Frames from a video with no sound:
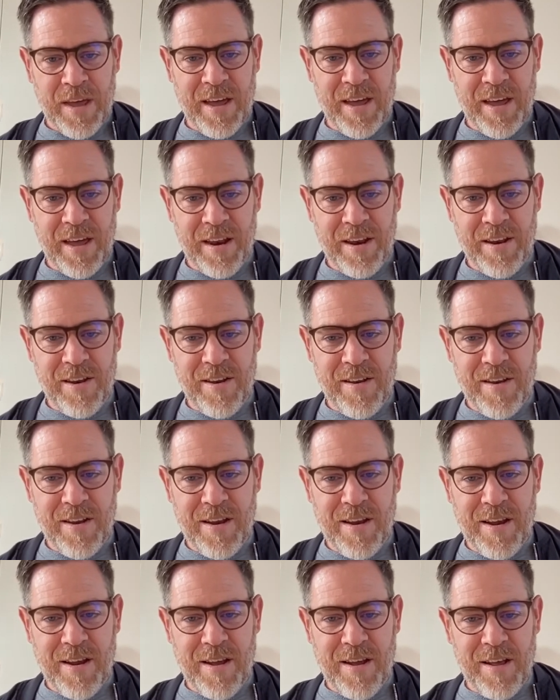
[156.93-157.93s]
And
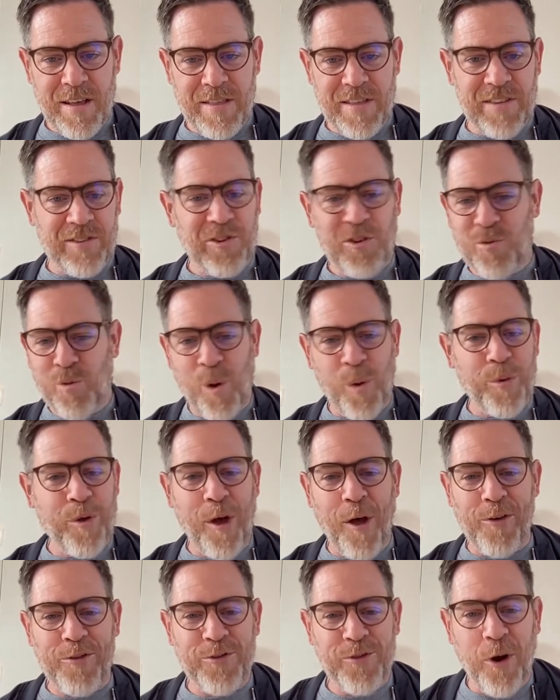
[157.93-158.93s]
this is where we
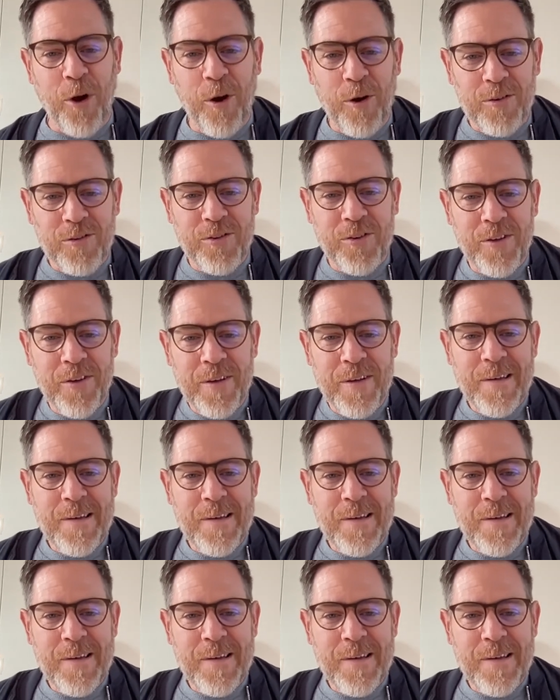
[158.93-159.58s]
all start,